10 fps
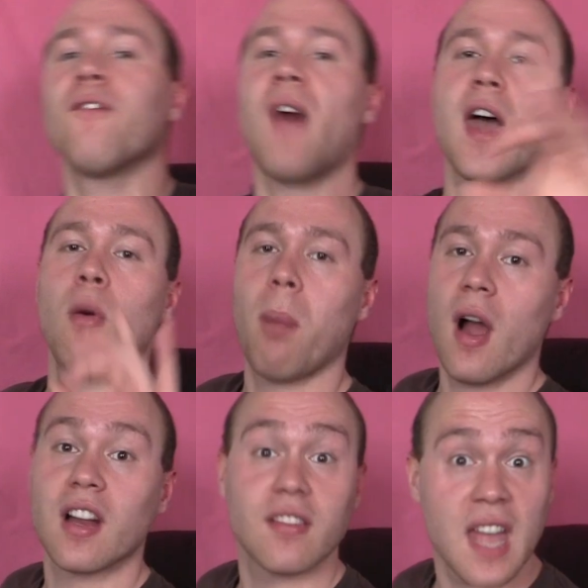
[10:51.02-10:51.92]
final bar,
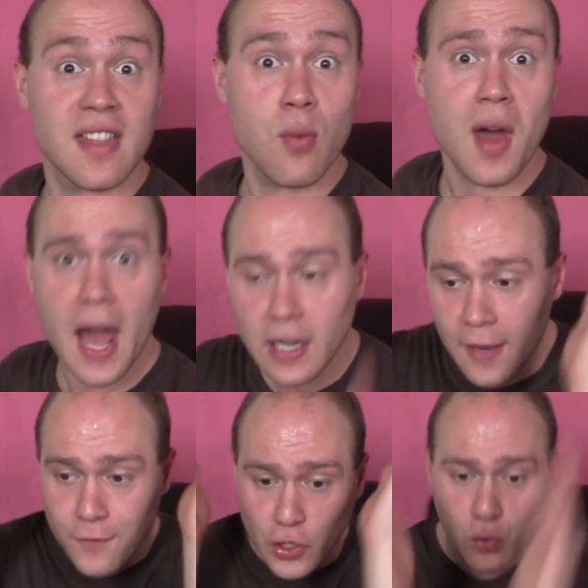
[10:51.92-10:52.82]
because guess what? I
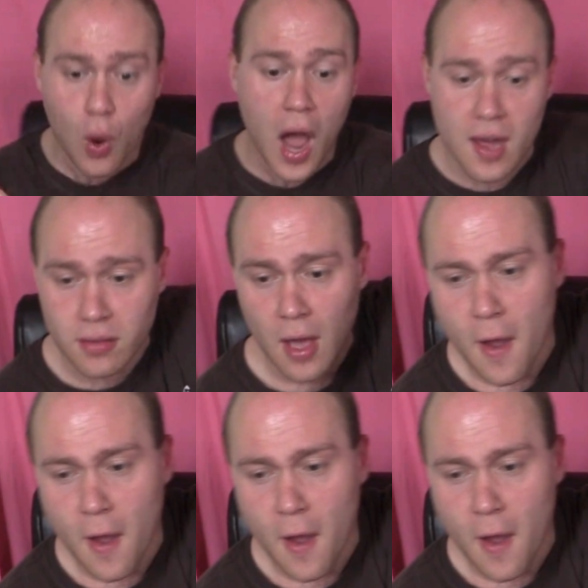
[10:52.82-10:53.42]
lived across